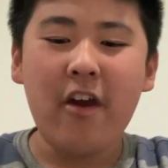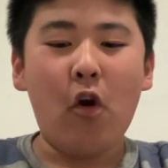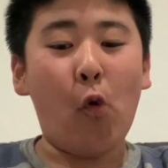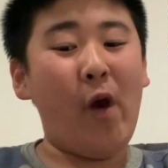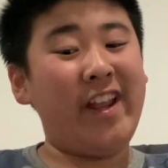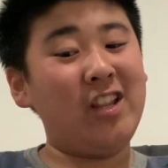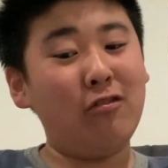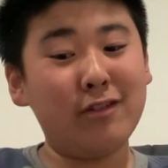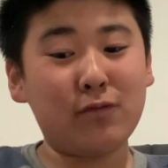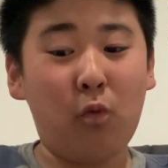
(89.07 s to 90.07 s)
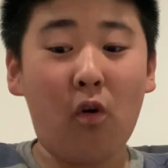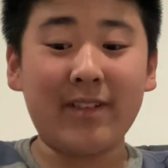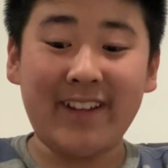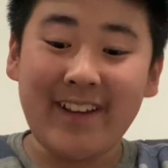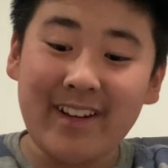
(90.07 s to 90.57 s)
When Lewis
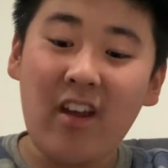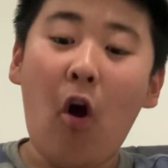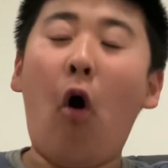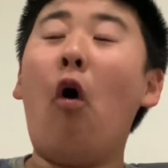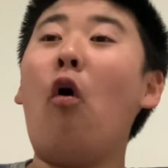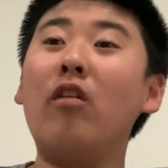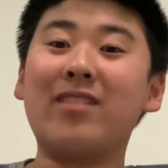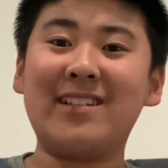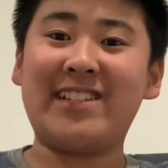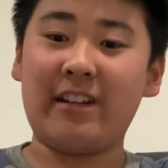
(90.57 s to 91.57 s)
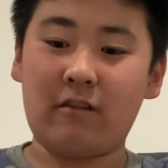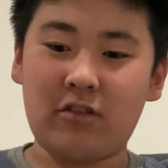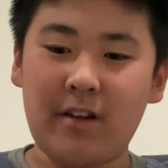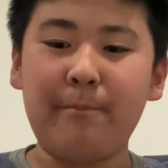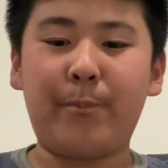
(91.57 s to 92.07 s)
walked in, all the
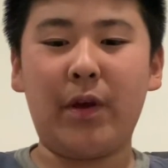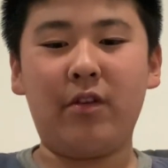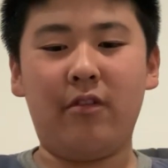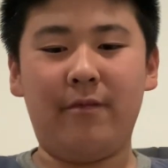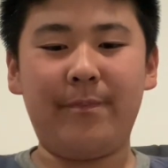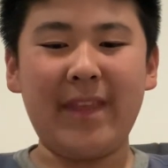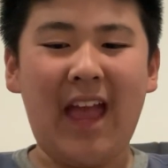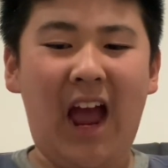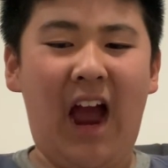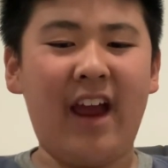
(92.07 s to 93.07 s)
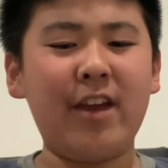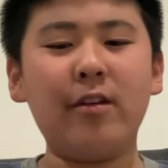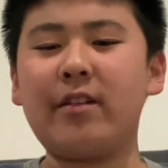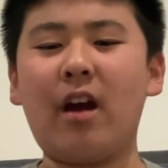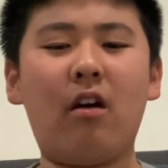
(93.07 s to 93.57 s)
children booed. "Are
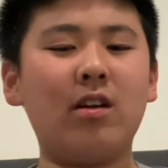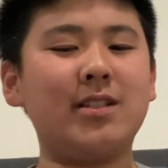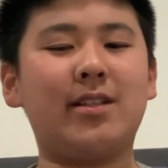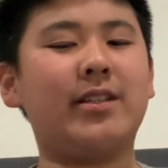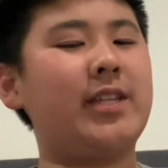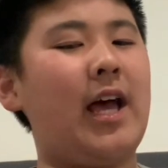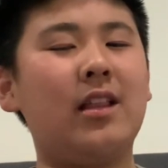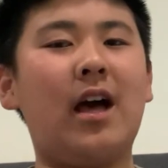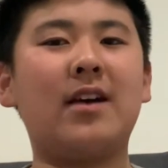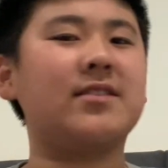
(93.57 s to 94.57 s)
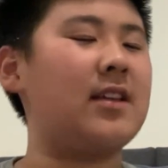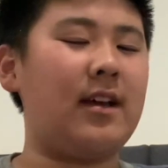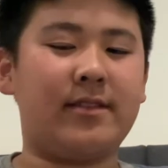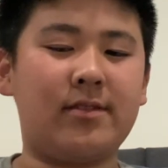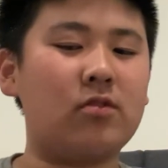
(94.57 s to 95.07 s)
you going to tell us
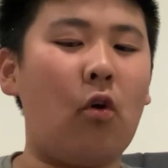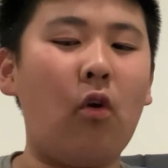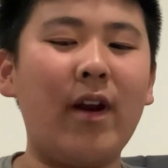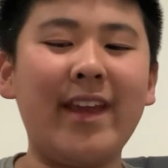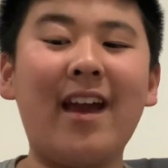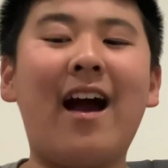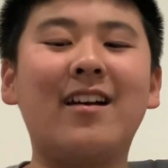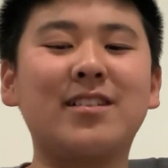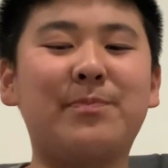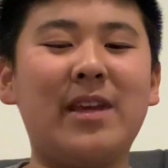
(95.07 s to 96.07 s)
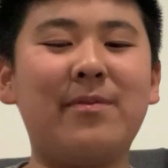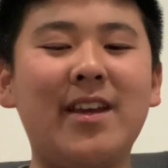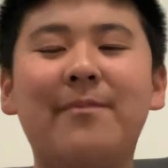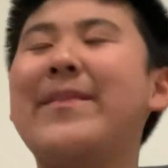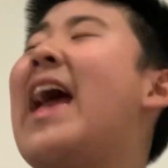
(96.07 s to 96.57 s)
a story?" asked
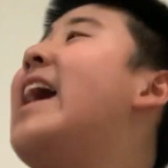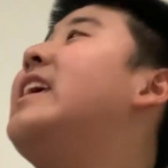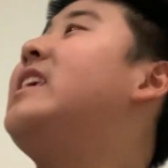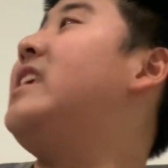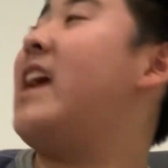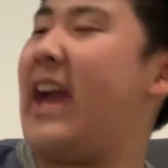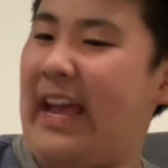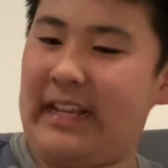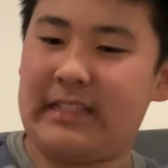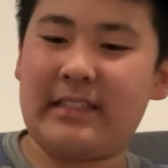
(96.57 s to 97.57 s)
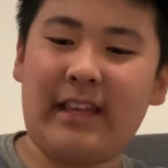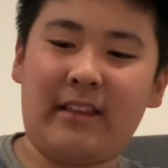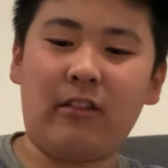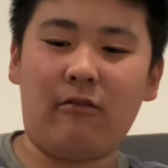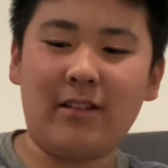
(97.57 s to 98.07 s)
Bibi. "Yes,"
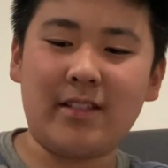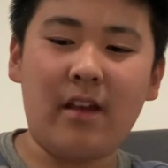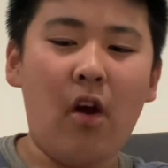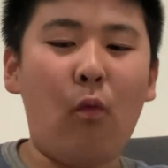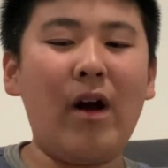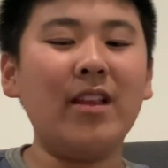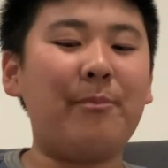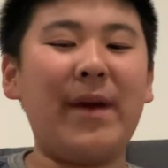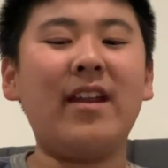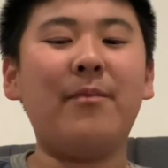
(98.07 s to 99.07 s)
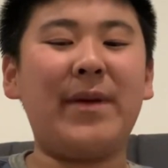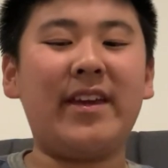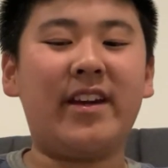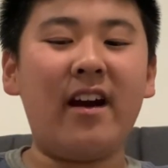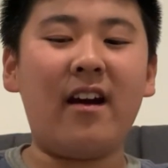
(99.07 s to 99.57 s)
said Lewis. "Well, it better be
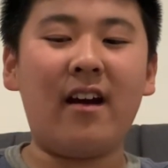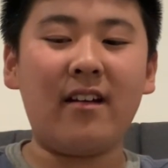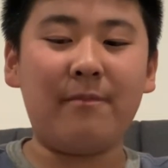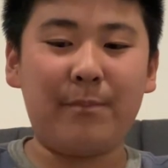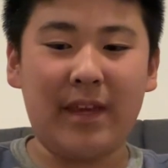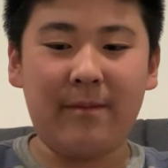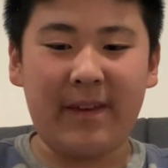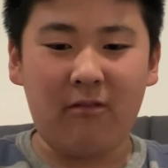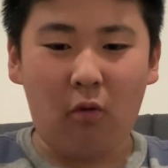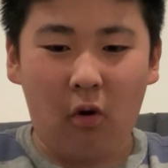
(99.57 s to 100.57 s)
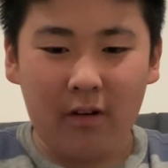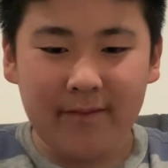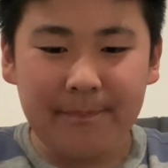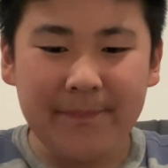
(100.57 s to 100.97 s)
good," Bibi warned.